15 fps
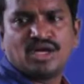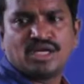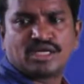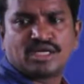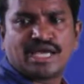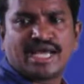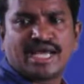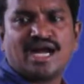
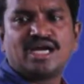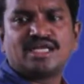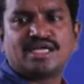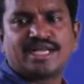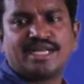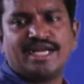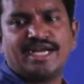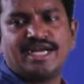cannot
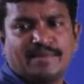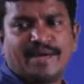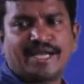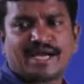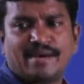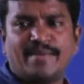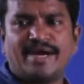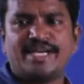create, by
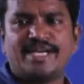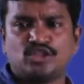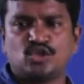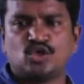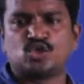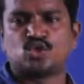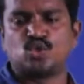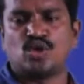combining
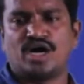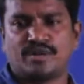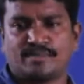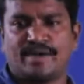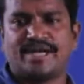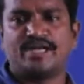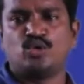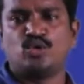those two or
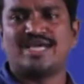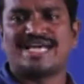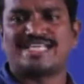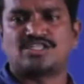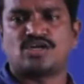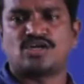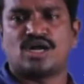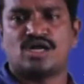by doing
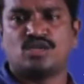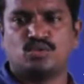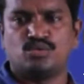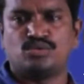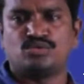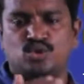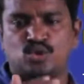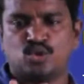XOR on
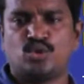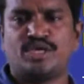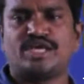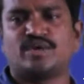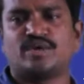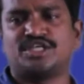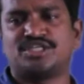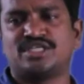two
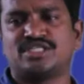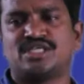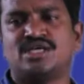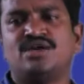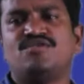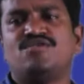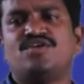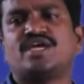equations,
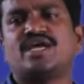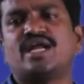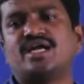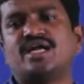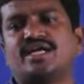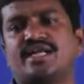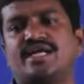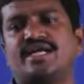we
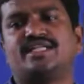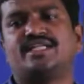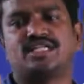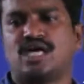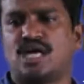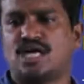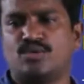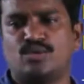cannot create the
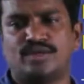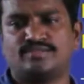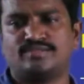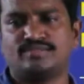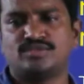third one.